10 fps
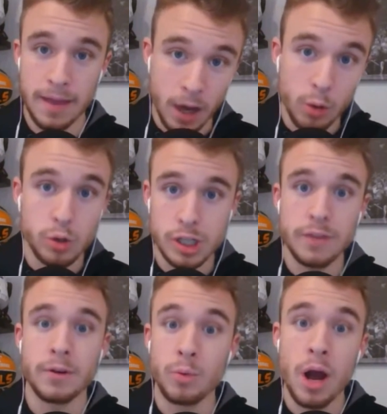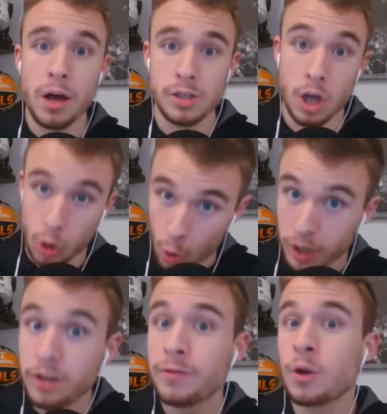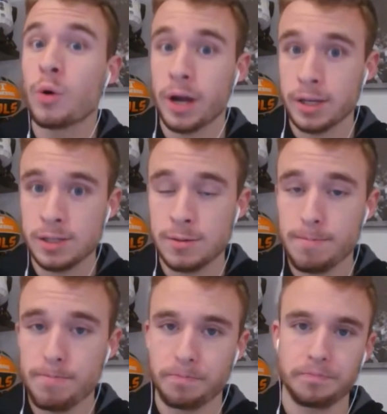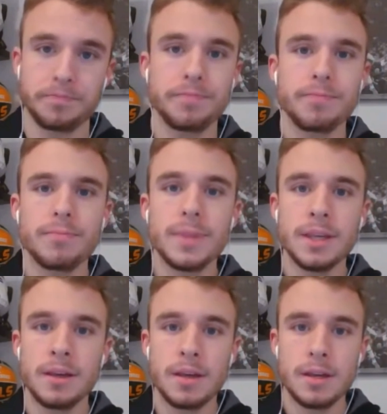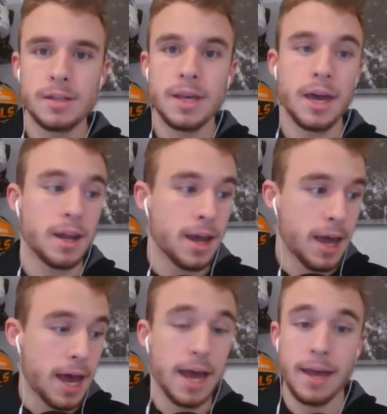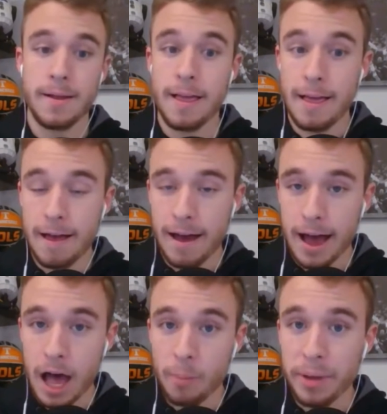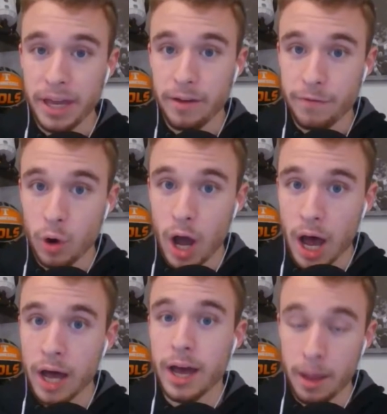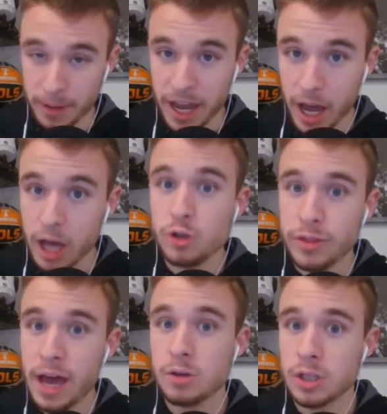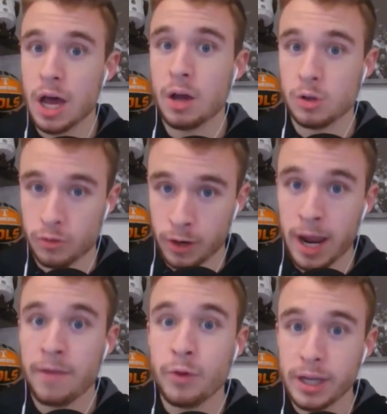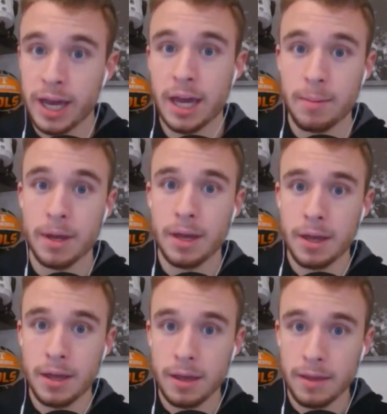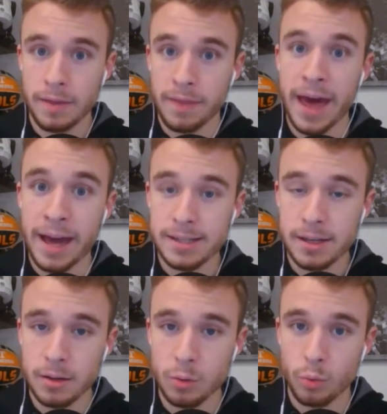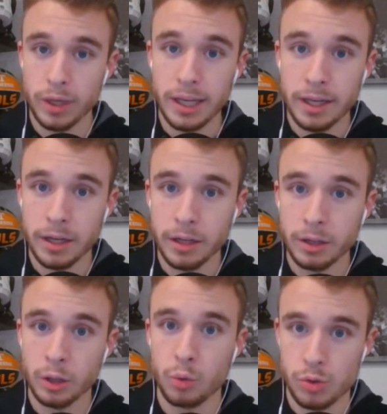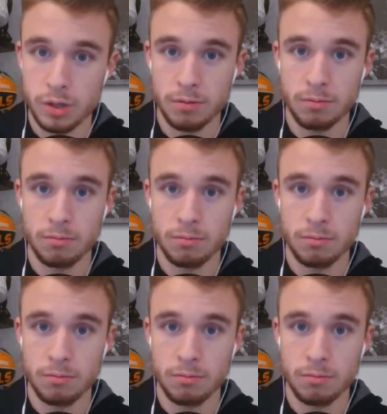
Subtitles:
And the owner Stephen Ross, according to Flores, said, "Hey, I'll pay $100,000 for every game that we lose."